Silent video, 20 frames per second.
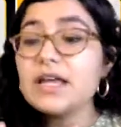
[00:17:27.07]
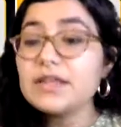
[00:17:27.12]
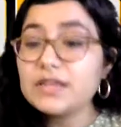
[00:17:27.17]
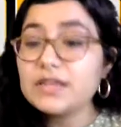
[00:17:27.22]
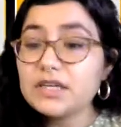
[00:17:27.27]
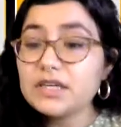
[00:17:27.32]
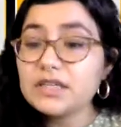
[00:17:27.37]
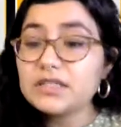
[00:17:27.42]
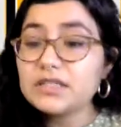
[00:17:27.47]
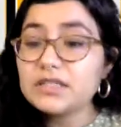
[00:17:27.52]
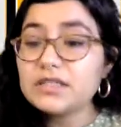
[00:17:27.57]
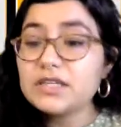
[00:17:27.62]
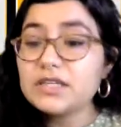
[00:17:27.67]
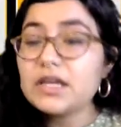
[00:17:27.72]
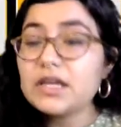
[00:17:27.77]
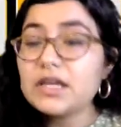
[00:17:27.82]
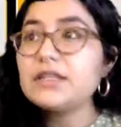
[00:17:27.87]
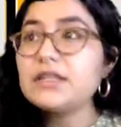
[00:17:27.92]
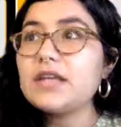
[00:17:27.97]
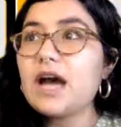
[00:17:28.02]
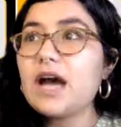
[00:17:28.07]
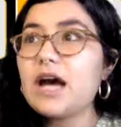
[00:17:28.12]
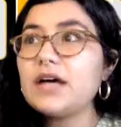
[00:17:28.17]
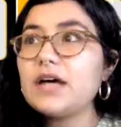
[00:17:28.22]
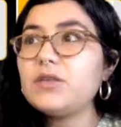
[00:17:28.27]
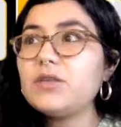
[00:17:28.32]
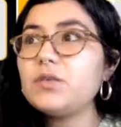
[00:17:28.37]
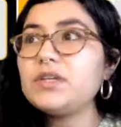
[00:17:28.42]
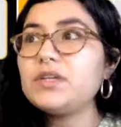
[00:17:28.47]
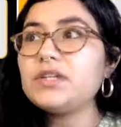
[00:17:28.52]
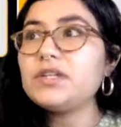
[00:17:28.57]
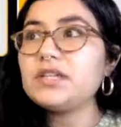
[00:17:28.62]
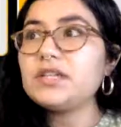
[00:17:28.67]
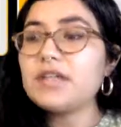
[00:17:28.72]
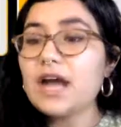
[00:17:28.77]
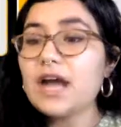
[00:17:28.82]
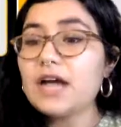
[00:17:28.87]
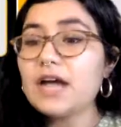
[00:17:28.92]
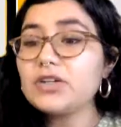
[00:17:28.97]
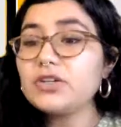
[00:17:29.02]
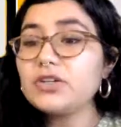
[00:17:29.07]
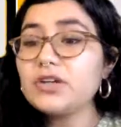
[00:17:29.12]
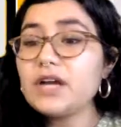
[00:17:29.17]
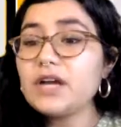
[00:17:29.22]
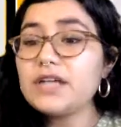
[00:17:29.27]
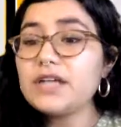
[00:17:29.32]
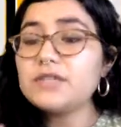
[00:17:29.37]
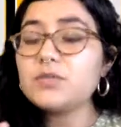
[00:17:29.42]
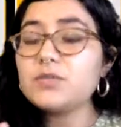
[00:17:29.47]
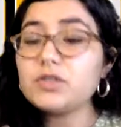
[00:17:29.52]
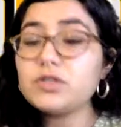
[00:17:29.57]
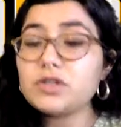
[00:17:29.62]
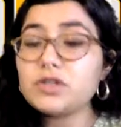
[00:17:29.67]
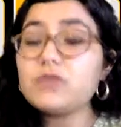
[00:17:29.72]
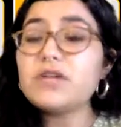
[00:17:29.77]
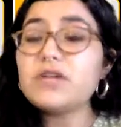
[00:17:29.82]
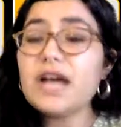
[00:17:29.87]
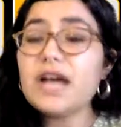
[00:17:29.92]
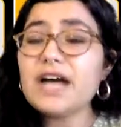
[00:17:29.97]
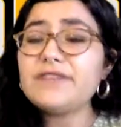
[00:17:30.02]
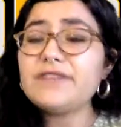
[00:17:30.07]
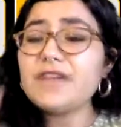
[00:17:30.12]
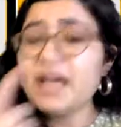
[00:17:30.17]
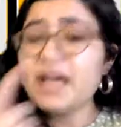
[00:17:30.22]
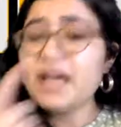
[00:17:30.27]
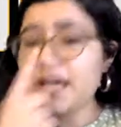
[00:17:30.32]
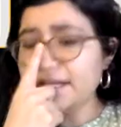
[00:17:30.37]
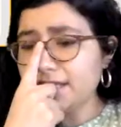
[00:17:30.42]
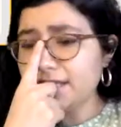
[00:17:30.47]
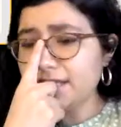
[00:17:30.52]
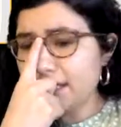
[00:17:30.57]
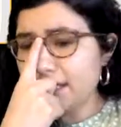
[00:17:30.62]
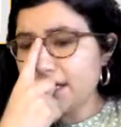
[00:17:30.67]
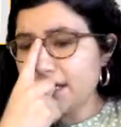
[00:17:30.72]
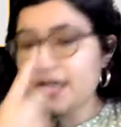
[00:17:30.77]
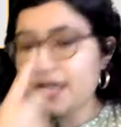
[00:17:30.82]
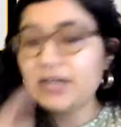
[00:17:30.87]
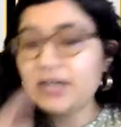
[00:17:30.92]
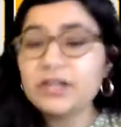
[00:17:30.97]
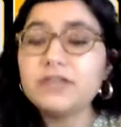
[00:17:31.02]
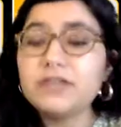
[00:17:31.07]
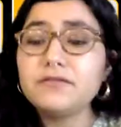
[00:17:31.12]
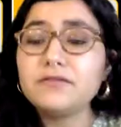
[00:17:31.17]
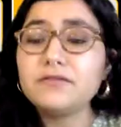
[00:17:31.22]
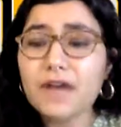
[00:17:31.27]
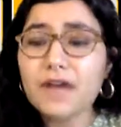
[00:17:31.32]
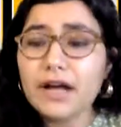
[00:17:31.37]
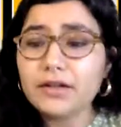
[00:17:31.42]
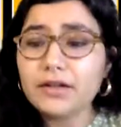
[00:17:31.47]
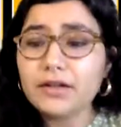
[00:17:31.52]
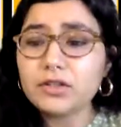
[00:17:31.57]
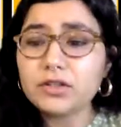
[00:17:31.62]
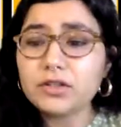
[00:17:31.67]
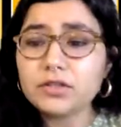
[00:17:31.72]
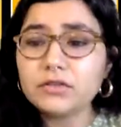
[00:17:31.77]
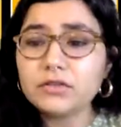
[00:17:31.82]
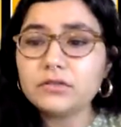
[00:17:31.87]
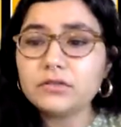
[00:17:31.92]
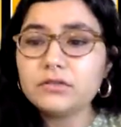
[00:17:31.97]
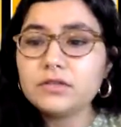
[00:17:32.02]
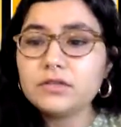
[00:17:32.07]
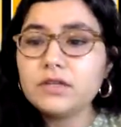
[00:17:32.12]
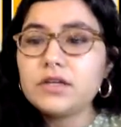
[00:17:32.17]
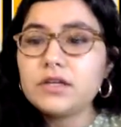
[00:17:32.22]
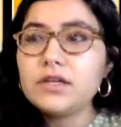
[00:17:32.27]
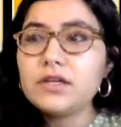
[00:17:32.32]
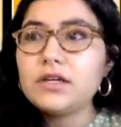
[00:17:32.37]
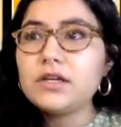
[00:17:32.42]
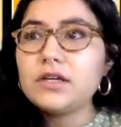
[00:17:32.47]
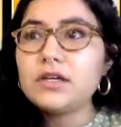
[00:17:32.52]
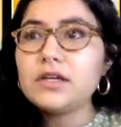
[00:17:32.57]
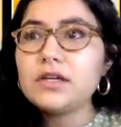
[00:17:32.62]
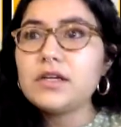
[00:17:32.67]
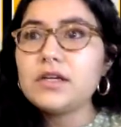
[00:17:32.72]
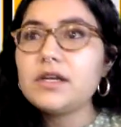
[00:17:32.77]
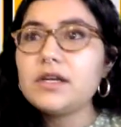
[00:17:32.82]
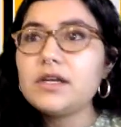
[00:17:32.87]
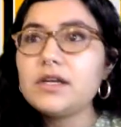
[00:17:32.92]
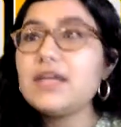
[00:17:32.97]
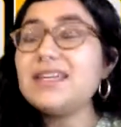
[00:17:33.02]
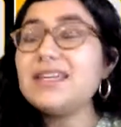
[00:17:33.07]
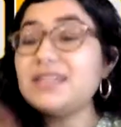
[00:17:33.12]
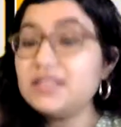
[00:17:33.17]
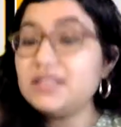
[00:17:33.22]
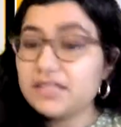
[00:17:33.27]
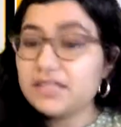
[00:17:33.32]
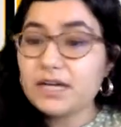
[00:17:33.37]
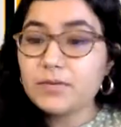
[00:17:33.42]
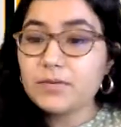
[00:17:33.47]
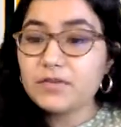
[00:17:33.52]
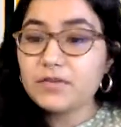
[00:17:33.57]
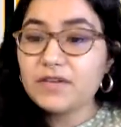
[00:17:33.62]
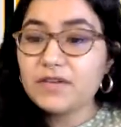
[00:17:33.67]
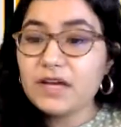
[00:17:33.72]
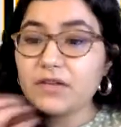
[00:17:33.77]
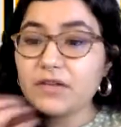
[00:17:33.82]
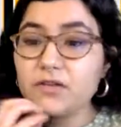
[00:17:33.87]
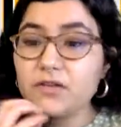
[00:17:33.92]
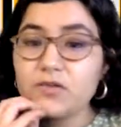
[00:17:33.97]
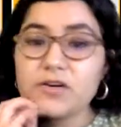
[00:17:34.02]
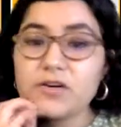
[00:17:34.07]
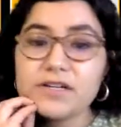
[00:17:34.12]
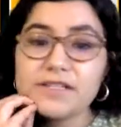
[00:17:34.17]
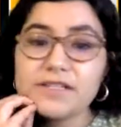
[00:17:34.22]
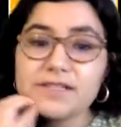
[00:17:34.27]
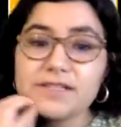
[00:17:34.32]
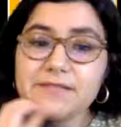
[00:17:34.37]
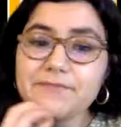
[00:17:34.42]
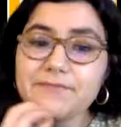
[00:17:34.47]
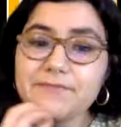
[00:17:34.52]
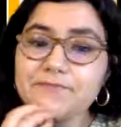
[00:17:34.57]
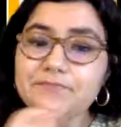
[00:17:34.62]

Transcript: things that we can categorize but don't have any inherent value in the type of categories.